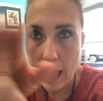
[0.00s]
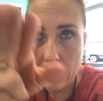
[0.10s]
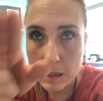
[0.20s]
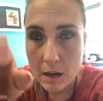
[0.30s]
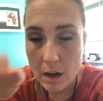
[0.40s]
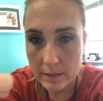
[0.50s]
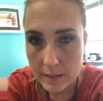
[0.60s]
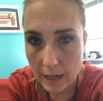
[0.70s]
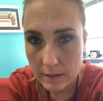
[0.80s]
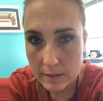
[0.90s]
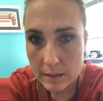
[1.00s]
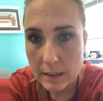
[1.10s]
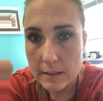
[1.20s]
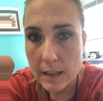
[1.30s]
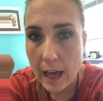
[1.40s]
adding contacts,
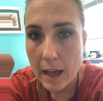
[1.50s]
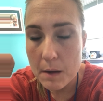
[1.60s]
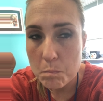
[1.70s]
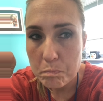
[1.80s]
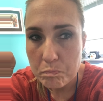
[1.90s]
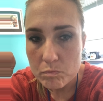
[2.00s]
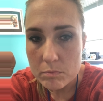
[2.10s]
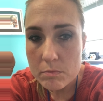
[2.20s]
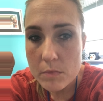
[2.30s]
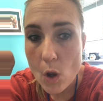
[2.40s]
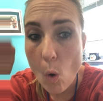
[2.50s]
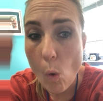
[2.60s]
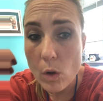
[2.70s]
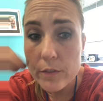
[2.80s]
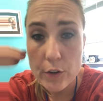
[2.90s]
is that
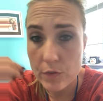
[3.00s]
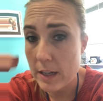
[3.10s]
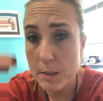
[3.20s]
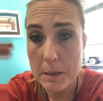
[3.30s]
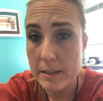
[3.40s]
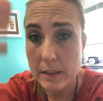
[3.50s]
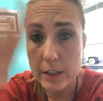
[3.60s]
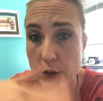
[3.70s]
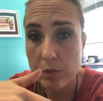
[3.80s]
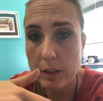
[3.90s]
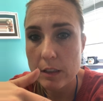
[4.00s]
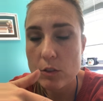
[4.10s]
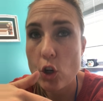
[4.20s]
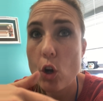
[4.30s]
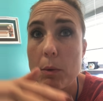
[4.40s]
all of your friends basically on your friend
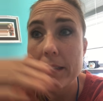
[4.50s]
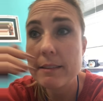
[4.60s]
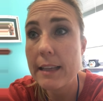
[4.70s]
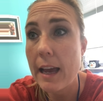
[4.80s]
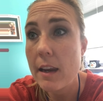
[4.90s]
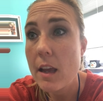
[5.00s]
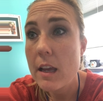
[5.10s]
list are going to get